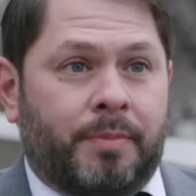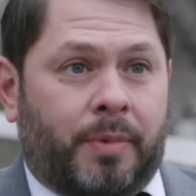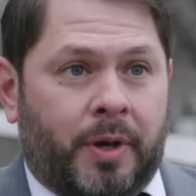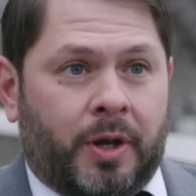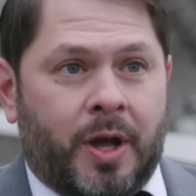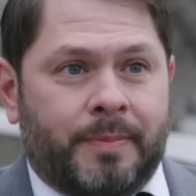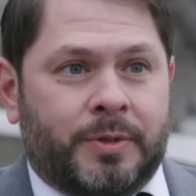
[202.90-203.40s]

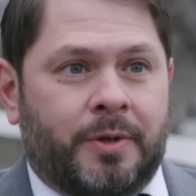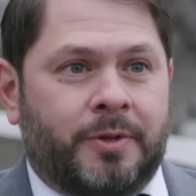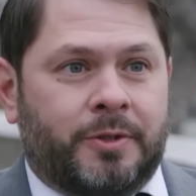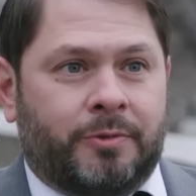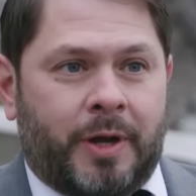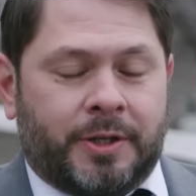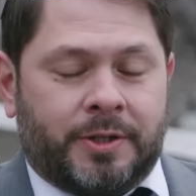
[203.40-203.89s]
When it comes to
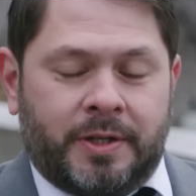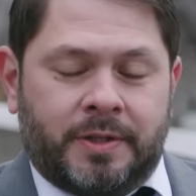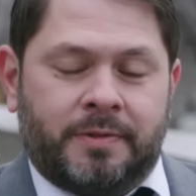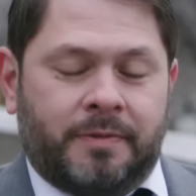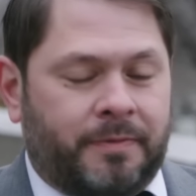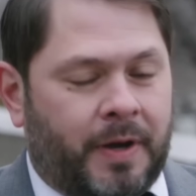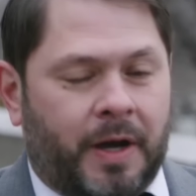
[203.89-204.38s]

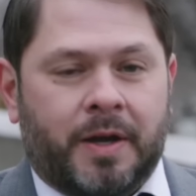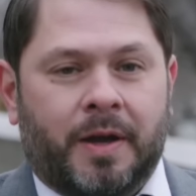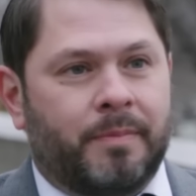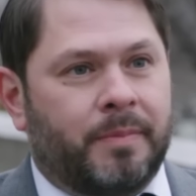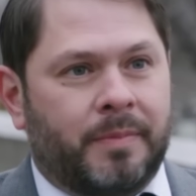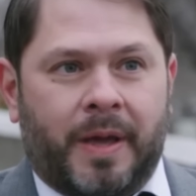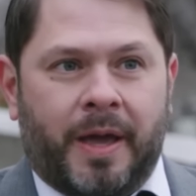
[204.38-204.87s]
insurrections, f***
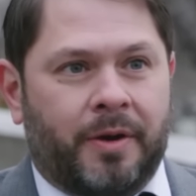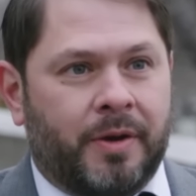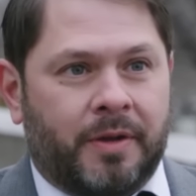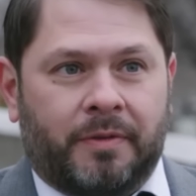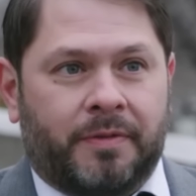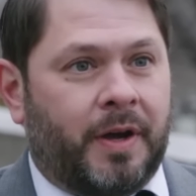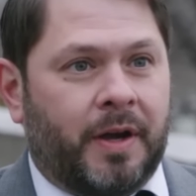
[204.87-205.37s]
them. I don't
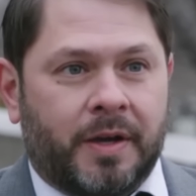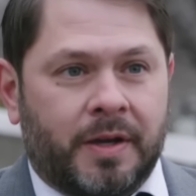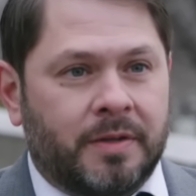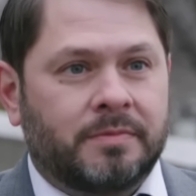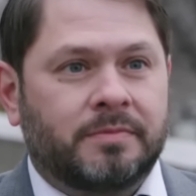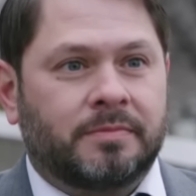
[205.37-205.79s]
give a f***.